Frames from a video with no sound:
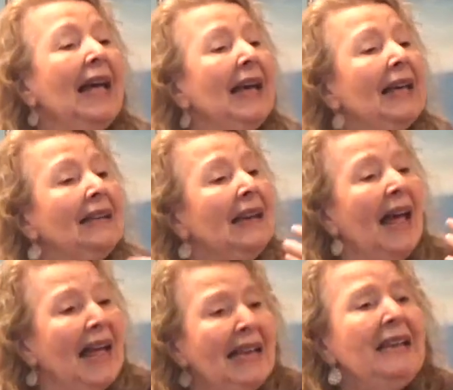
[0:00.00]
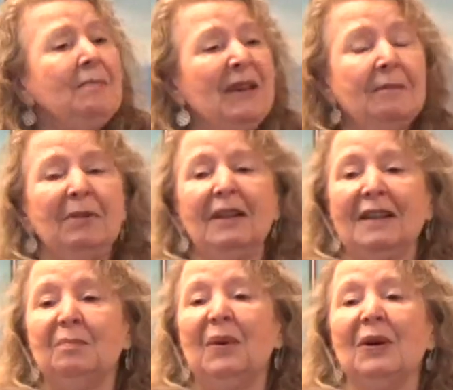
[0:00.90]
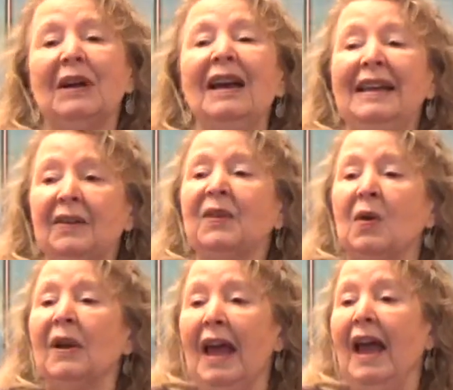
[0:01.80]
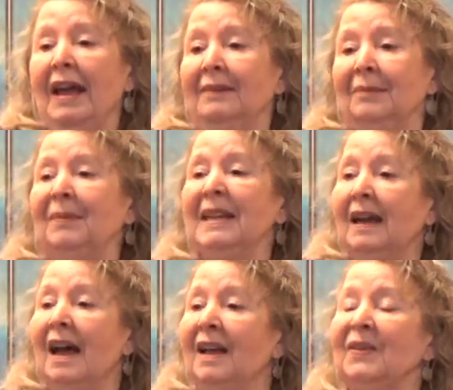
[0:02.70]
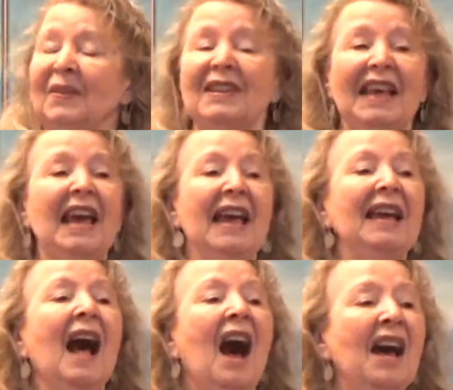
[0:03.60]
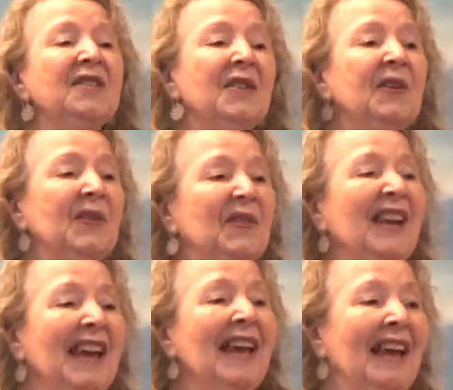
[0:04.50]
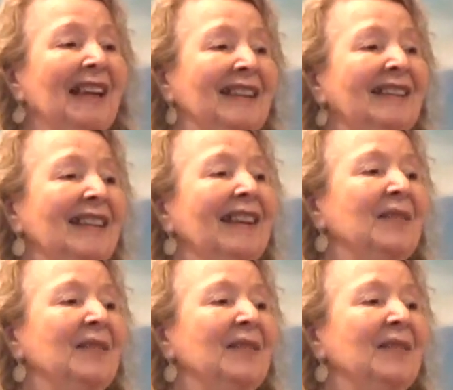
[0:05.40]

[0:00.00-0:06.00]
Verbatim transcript: And any people of the book is okay because they understand